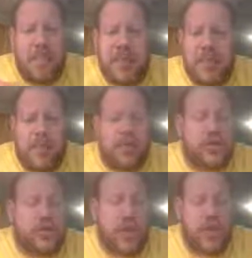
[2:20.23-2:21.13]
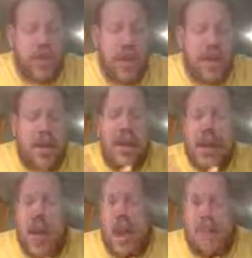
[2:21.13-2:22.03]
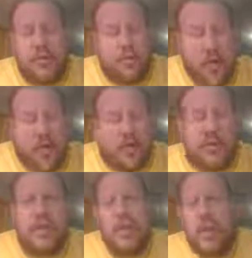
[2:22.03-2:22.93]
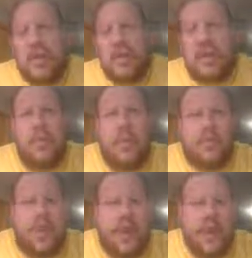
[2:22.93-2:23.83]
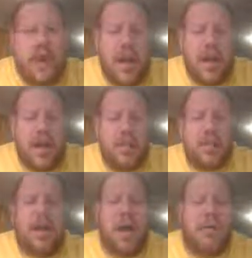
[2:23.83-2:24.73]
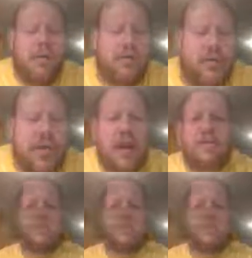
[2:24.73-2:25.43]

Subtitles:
of people could start reading, and especially in New England, even in Pennsylvania, and they could read the Bible for themselves